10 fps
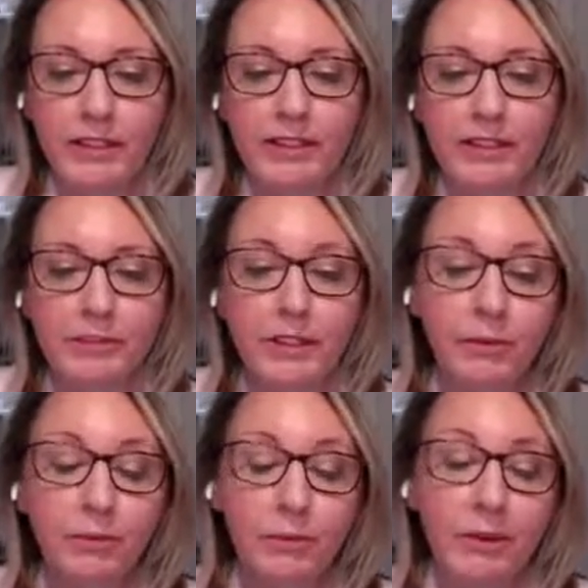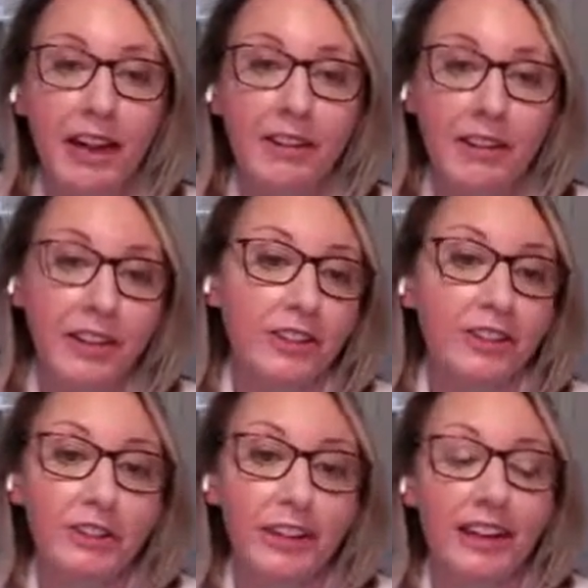And so, we're sort of
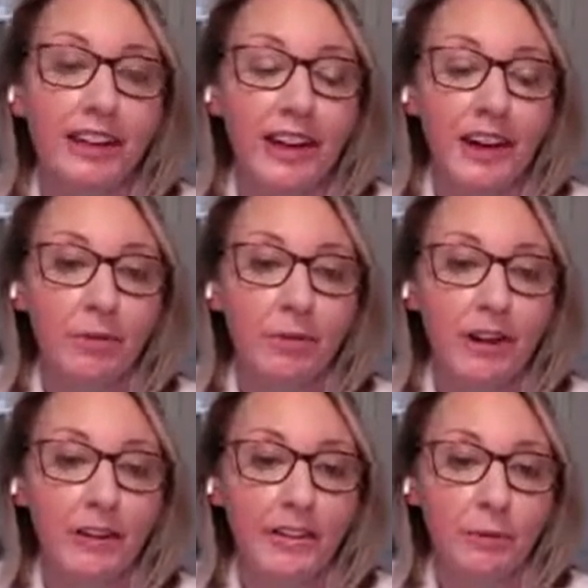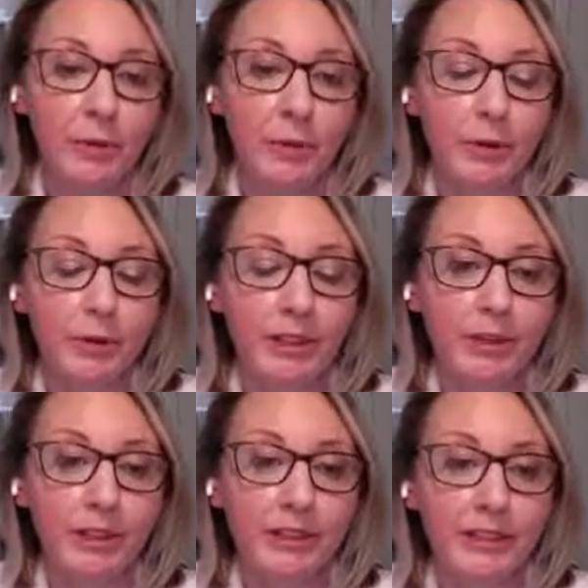in this field where we have a
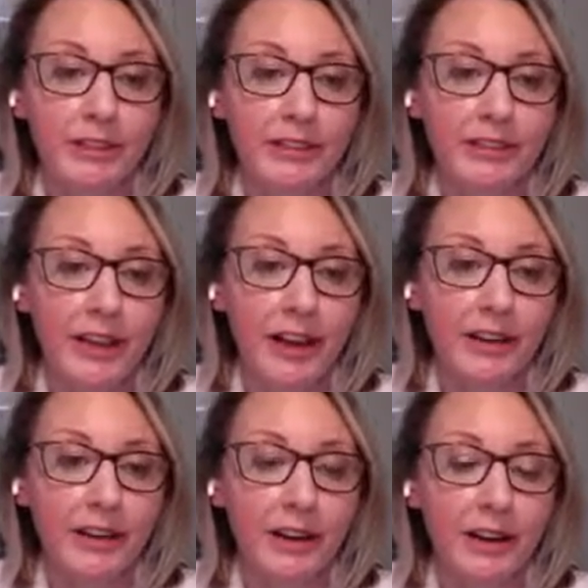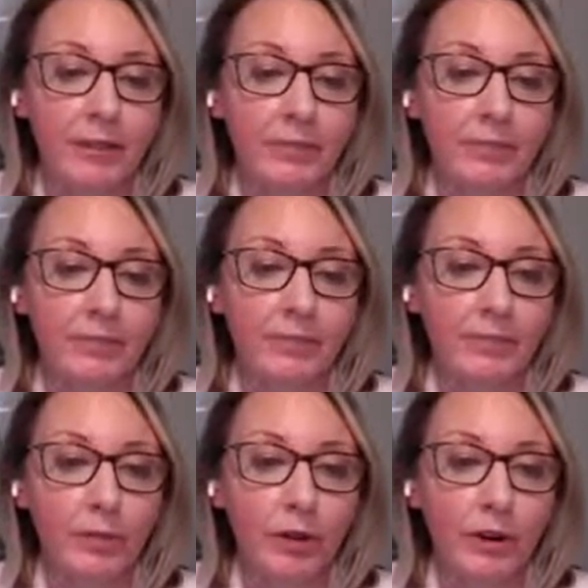history where some people were doing
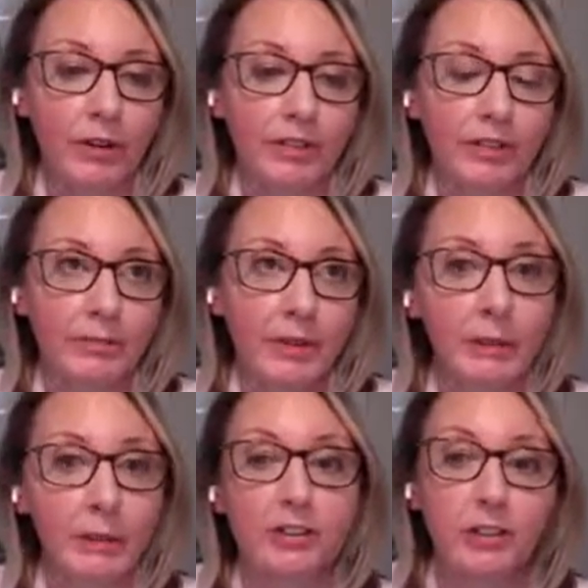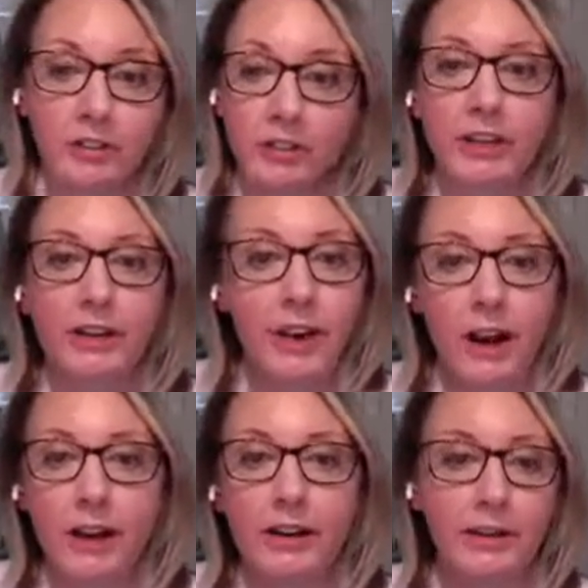things that
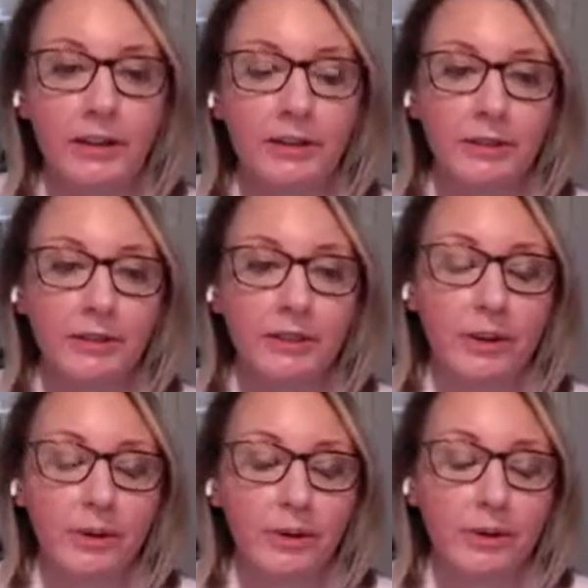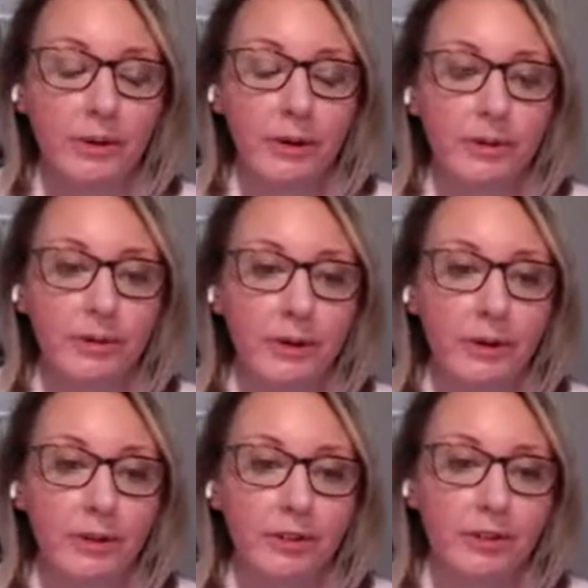weren't maybe as nurturing and kind
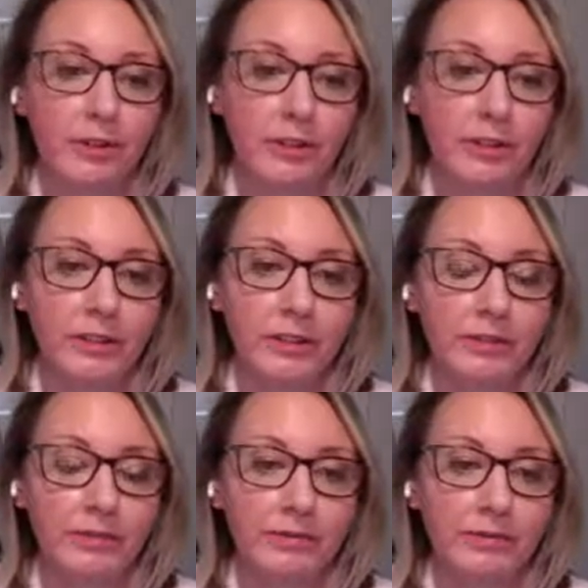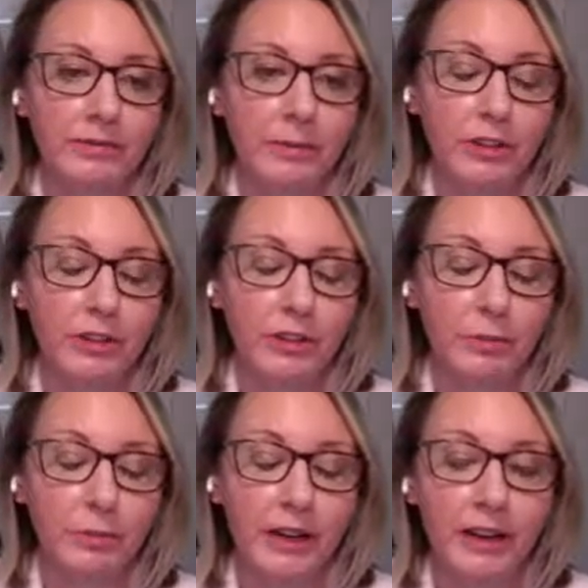as, we have
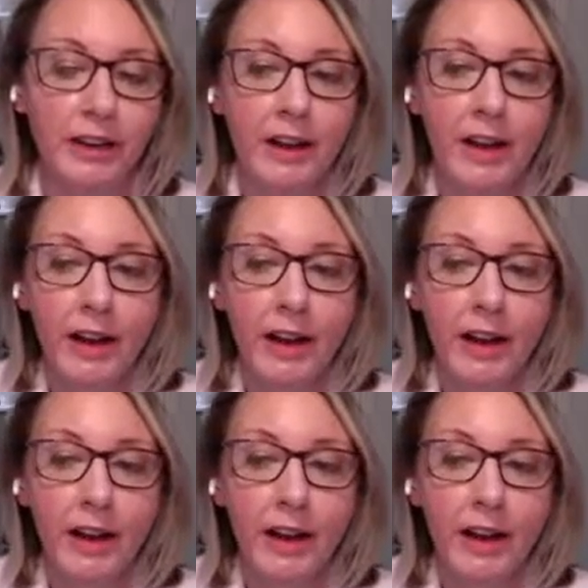learned